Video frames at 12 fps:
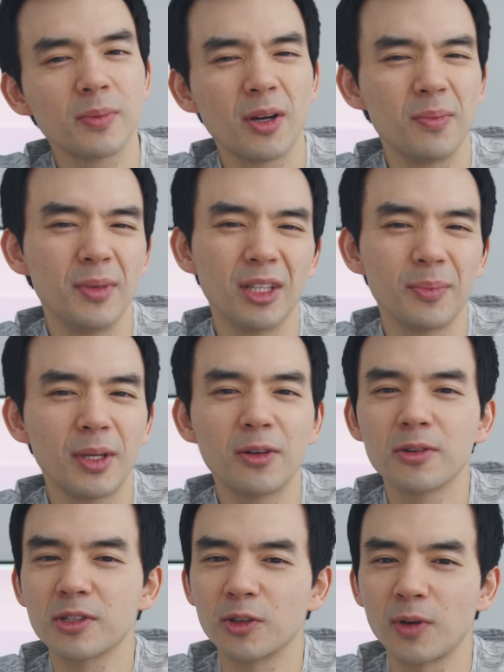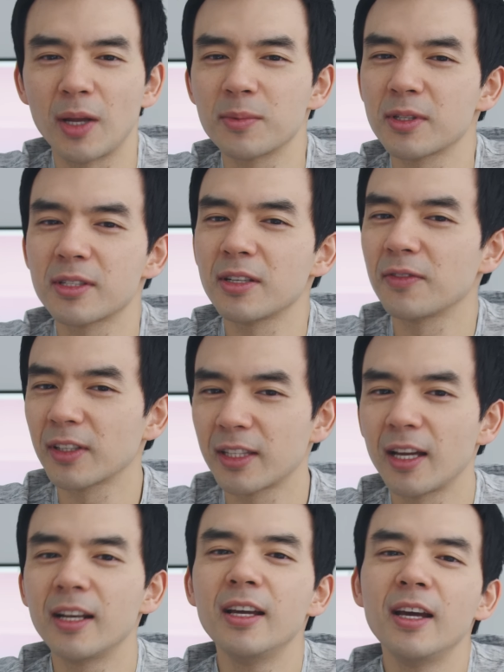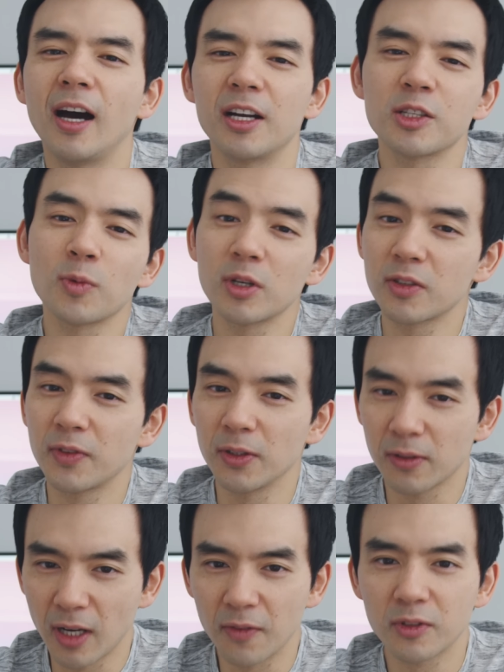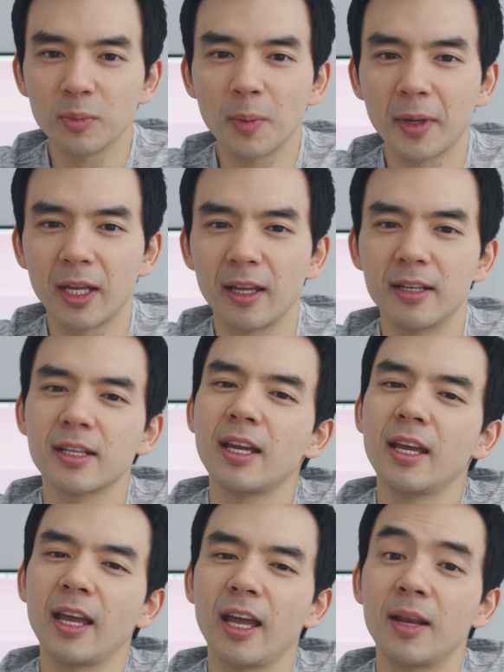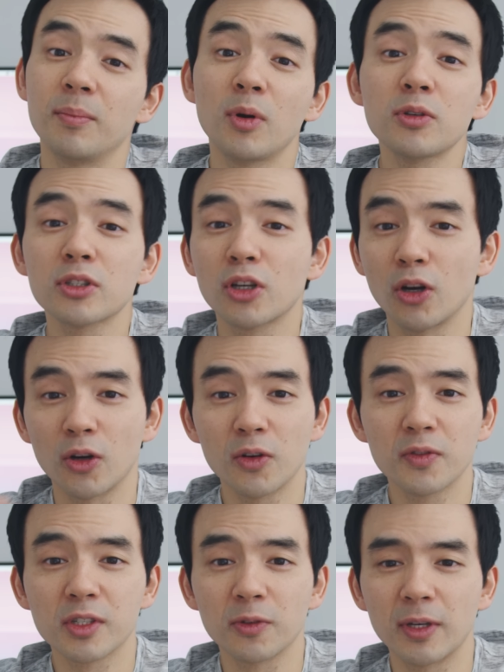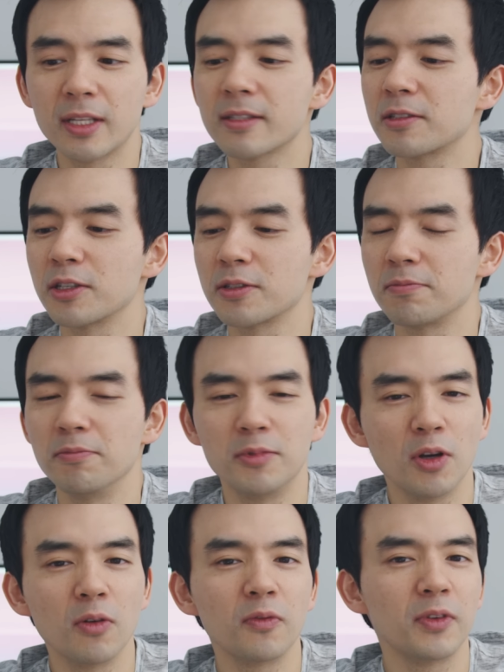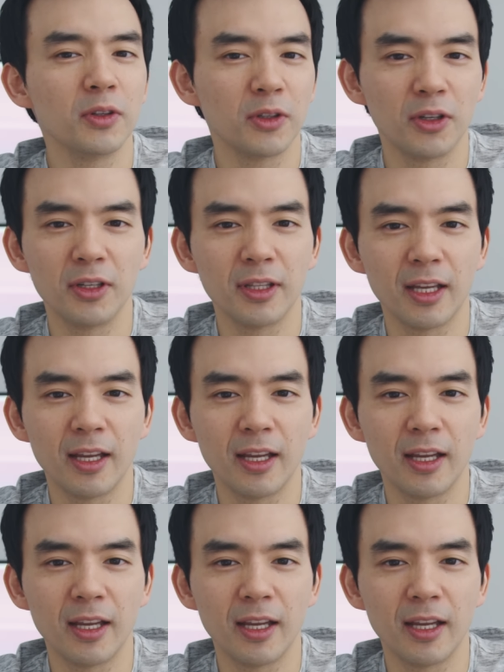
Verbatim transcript: about millimeters and grams and stuff like that. I just want to feel comfortable in my hand, and most curved screens just don't feel good in the